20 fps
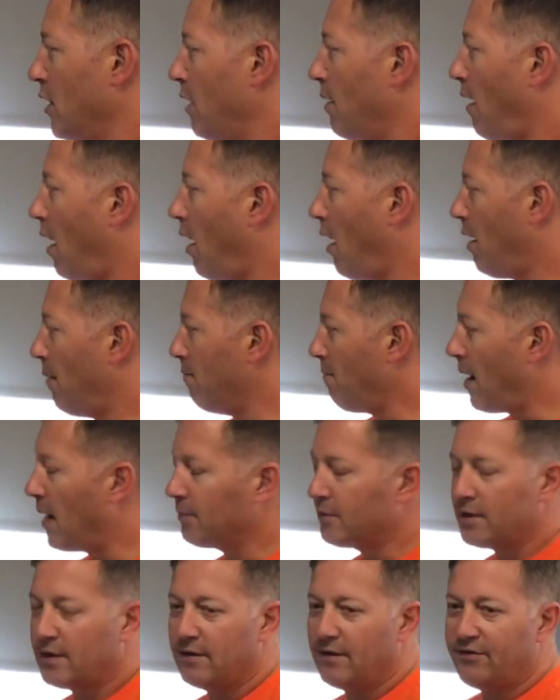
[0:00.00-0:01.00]

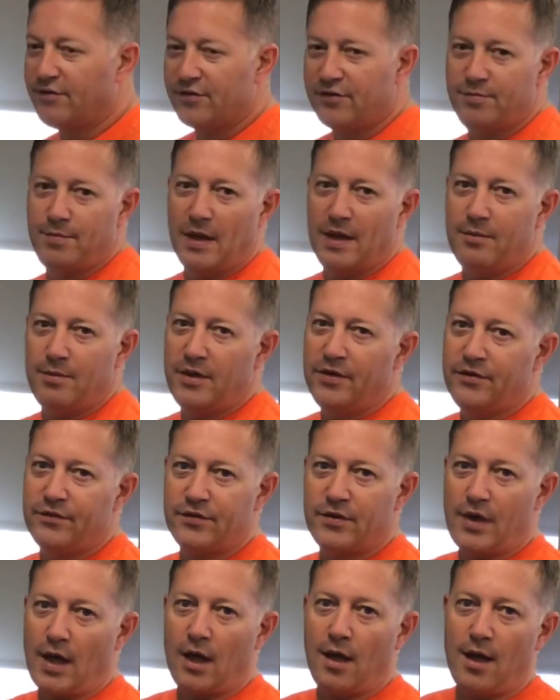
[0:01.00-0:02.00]
Mom delivers
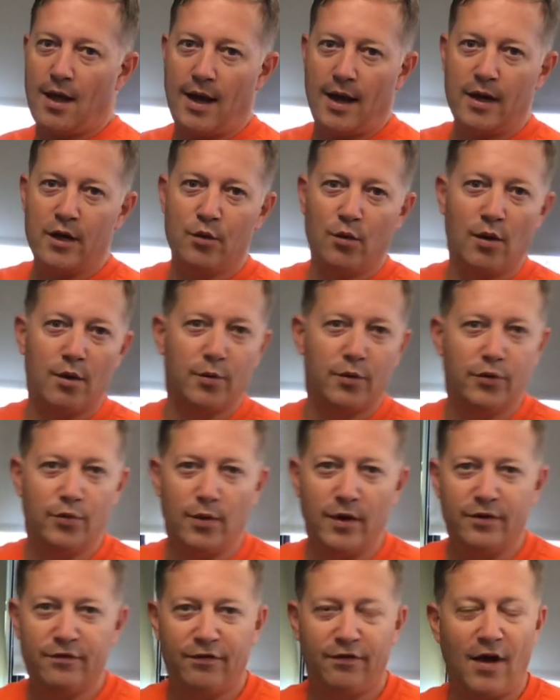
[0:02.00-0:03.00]
babies anywhere
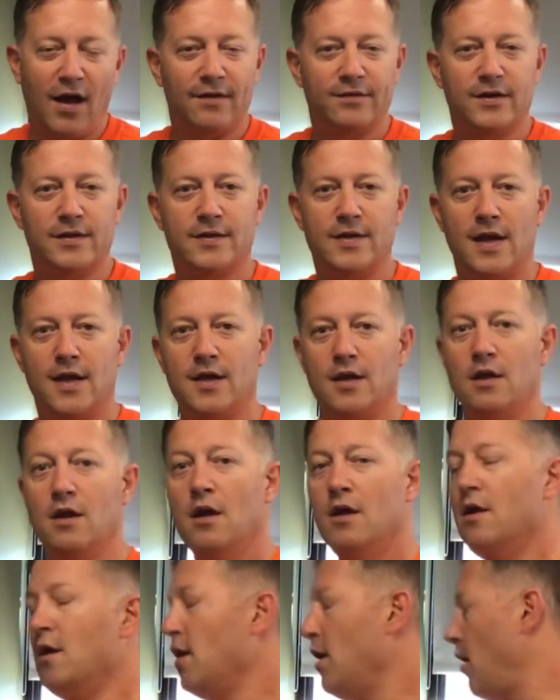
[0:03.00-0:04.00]
between 5 to 10
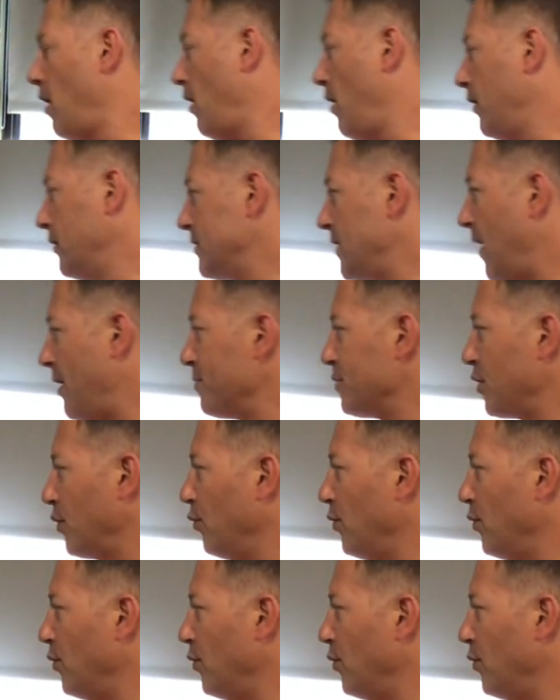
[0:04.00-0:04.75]
times a